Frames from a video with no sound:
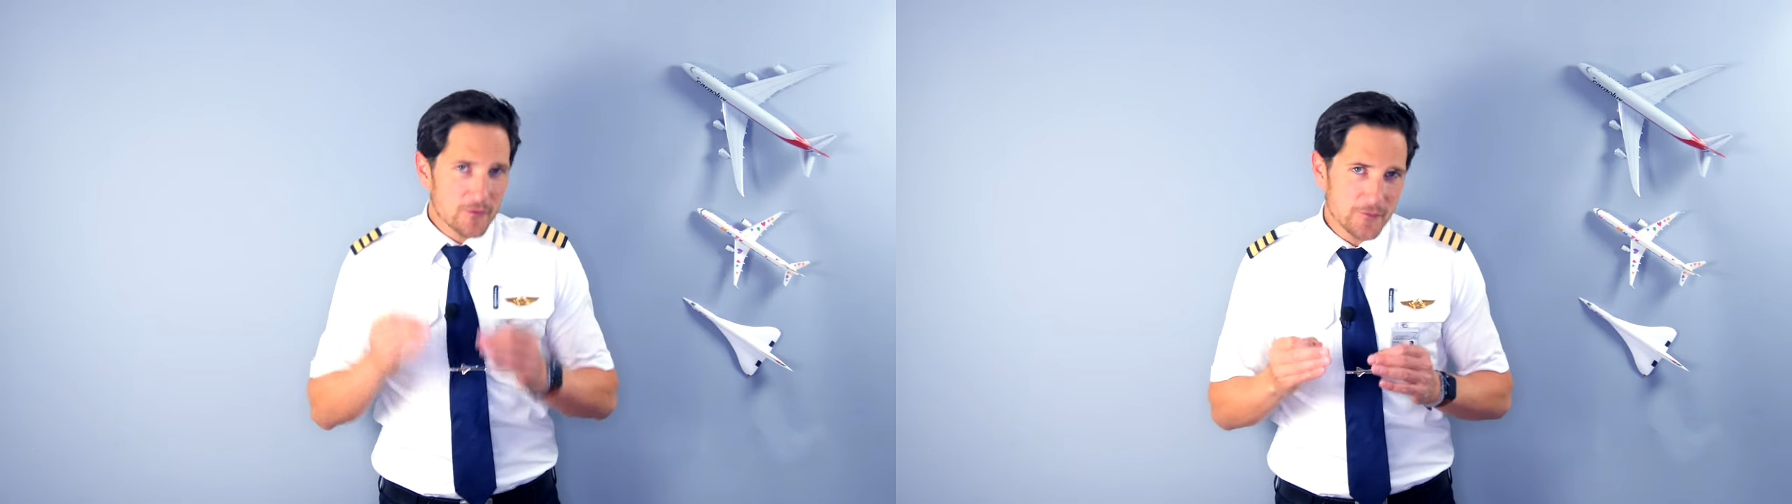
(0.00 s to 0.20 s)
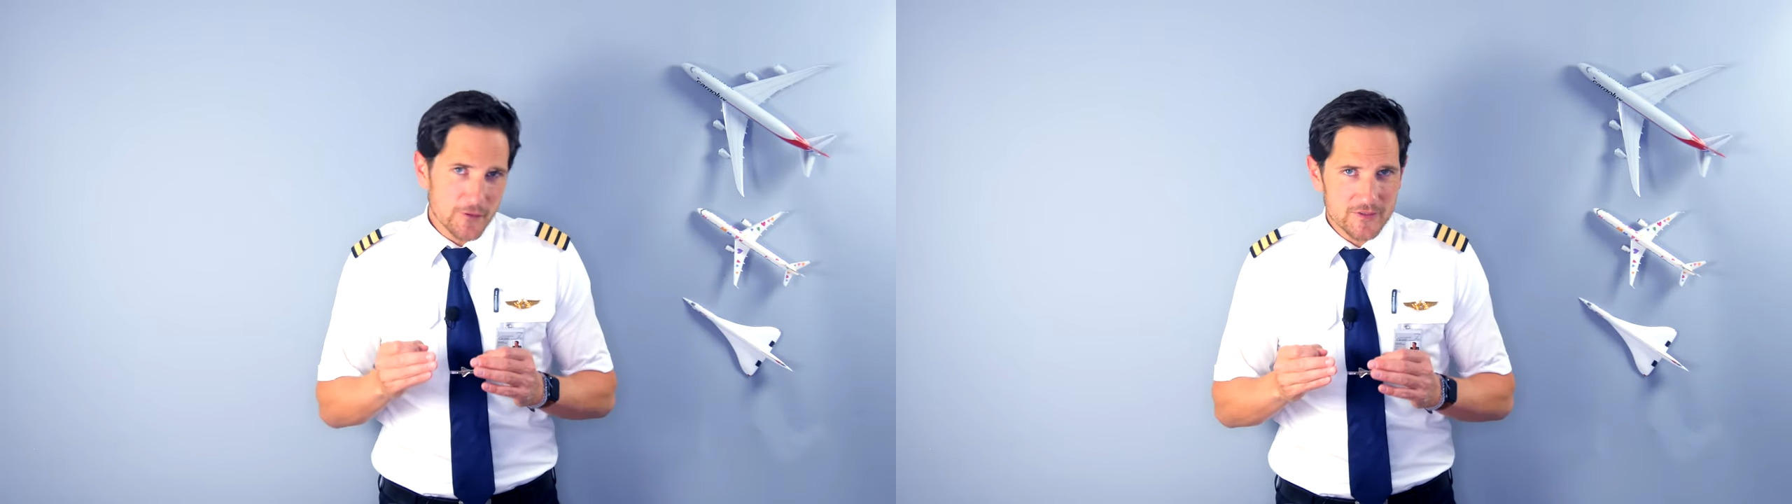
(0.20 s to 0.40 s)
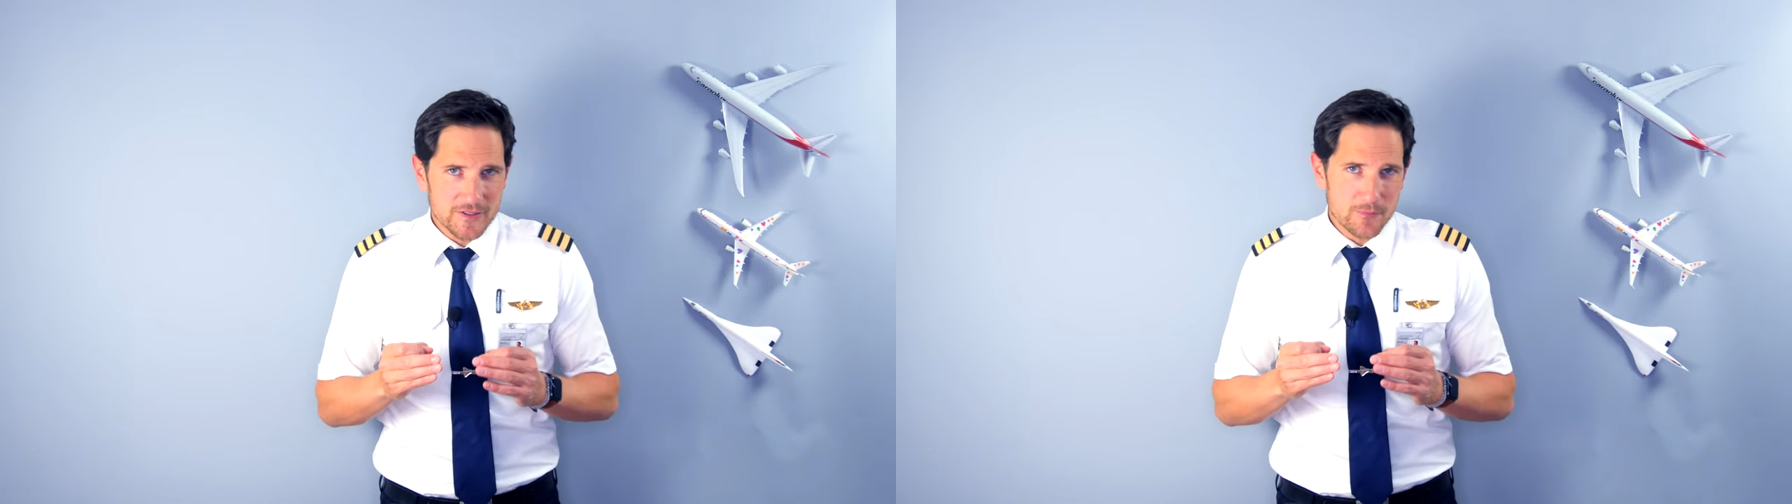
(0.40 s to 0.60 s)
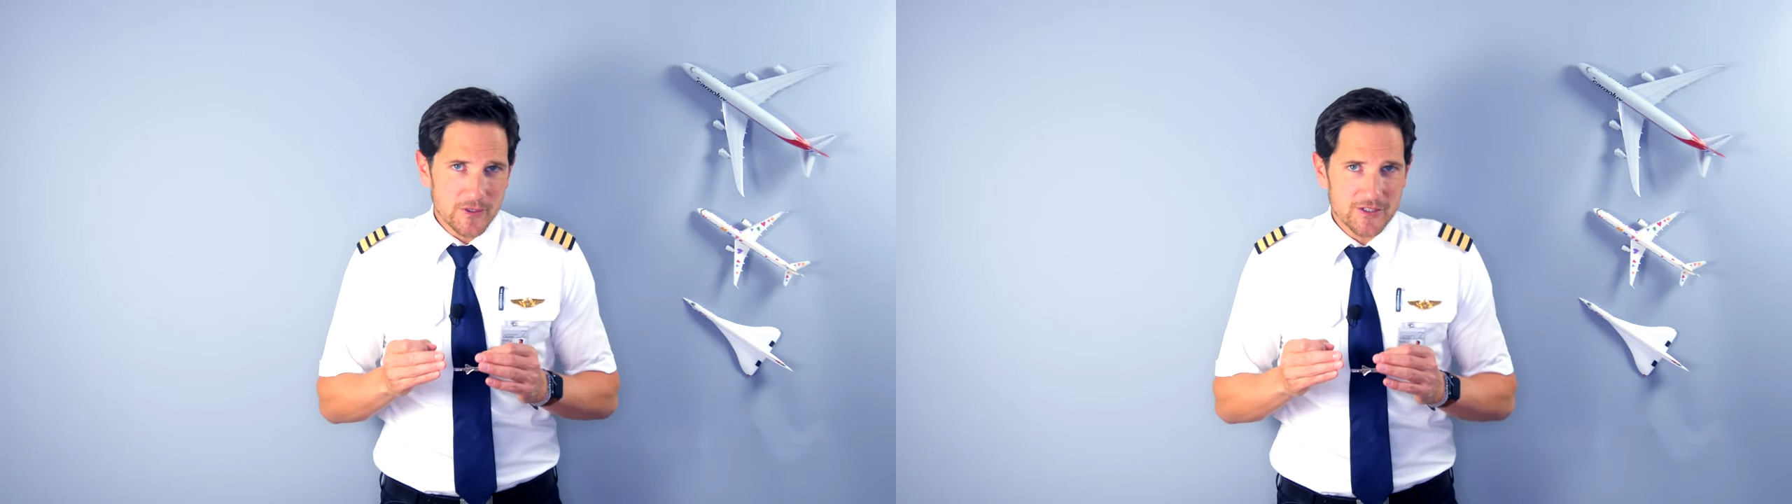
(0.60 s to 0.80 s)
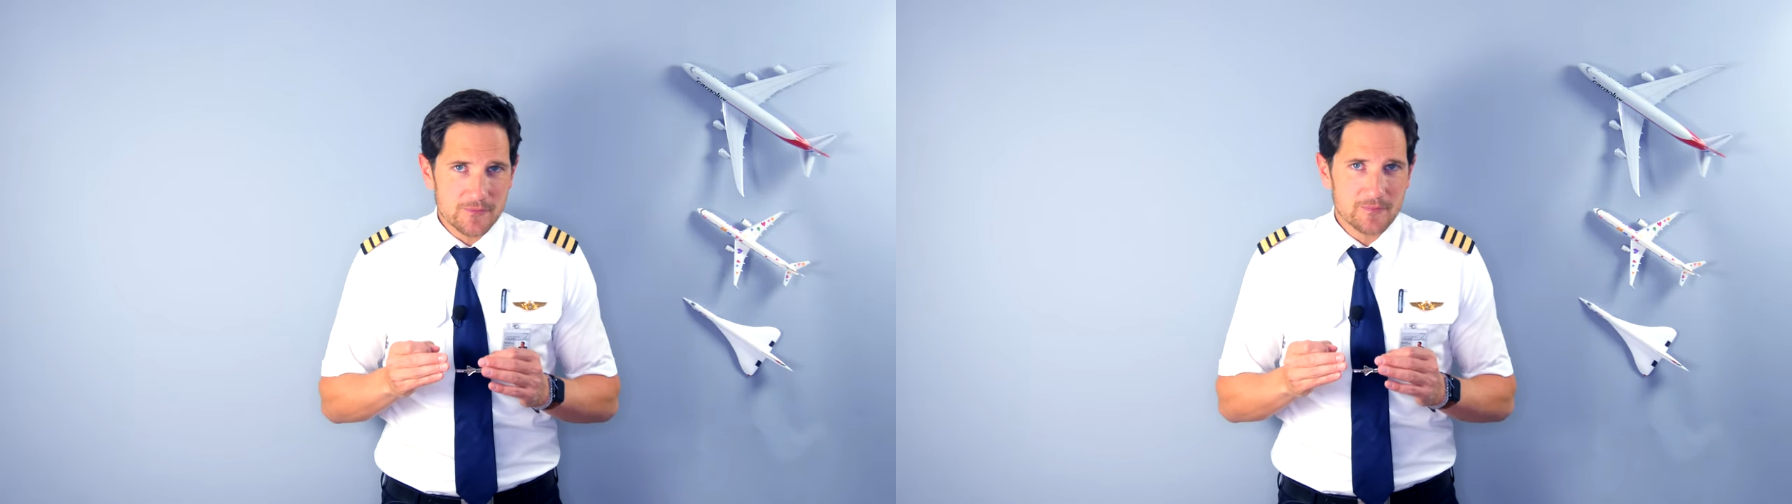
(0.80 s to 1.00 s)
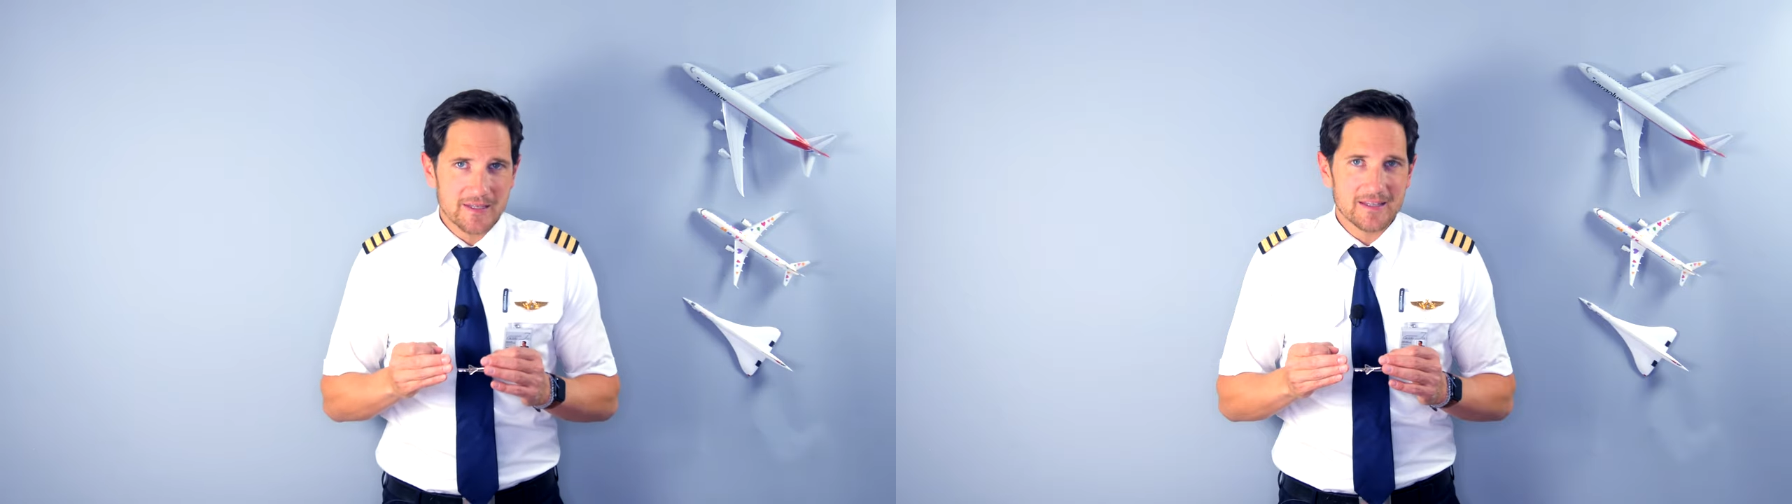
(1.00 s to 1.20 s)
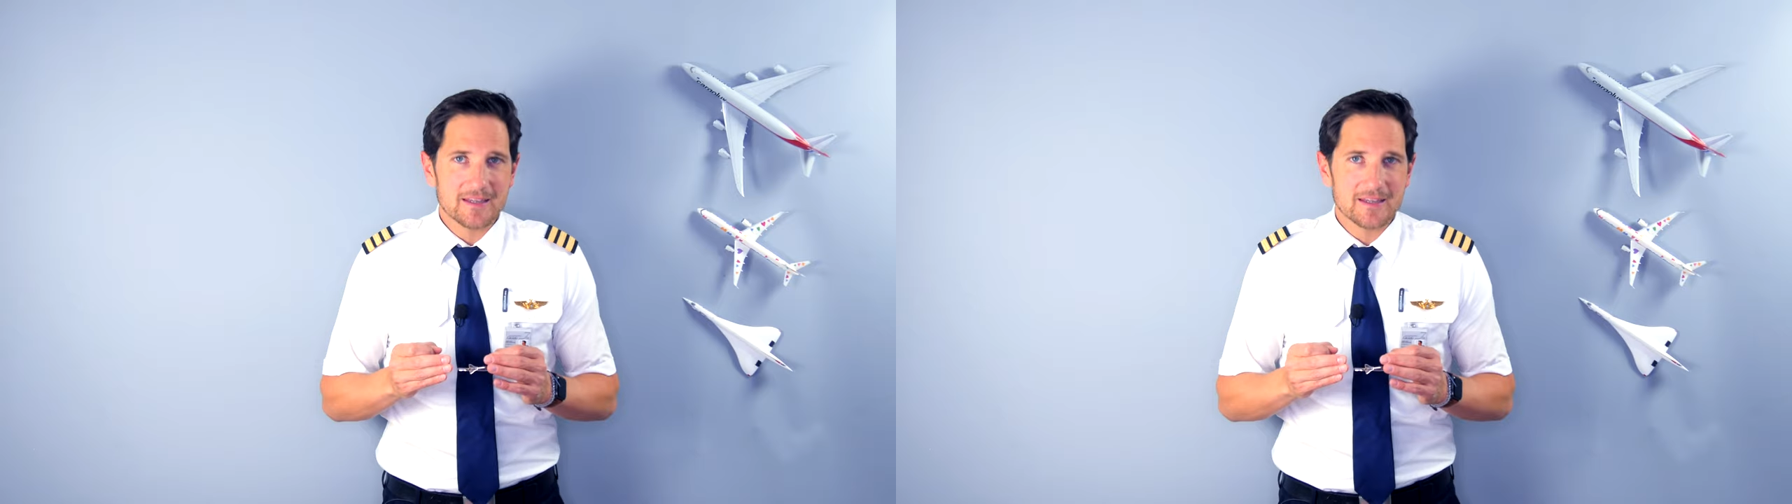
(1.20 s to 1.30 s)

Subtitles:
first impression be